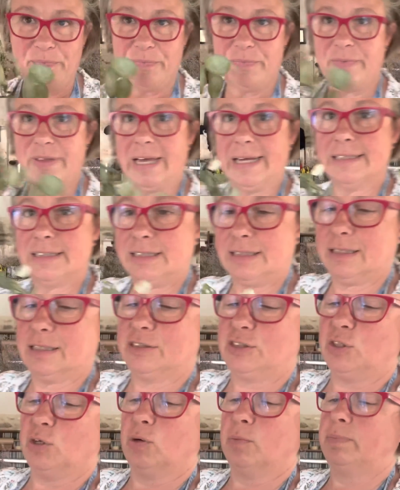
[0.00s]
that's a
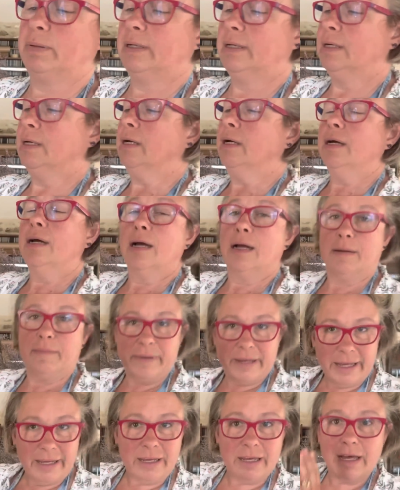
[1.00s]
job. I
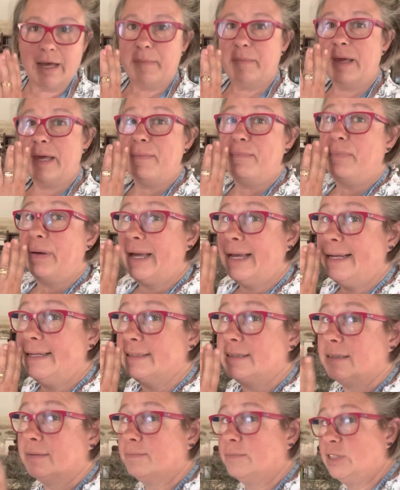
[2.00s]
may pay
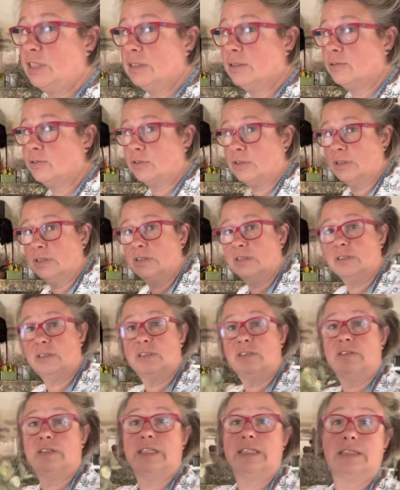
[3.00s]
some children to
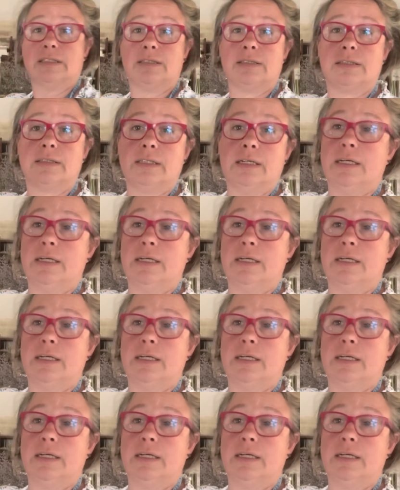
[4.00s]
do this